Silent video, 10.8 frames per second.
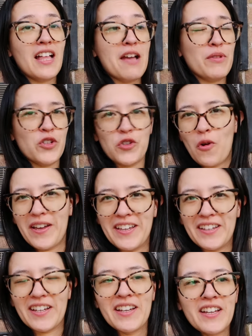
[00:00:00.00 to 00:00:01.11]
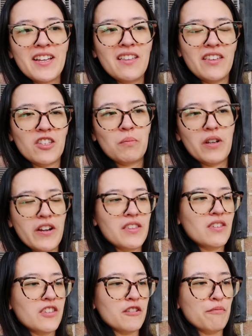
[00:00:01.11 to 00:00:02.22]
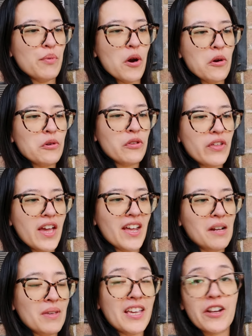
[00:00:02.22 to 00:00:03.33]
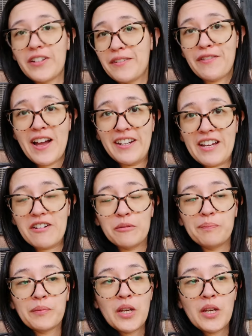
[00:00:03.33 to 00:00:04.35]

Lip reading: I'm enjoying the experiences of both, and I'm eager to find out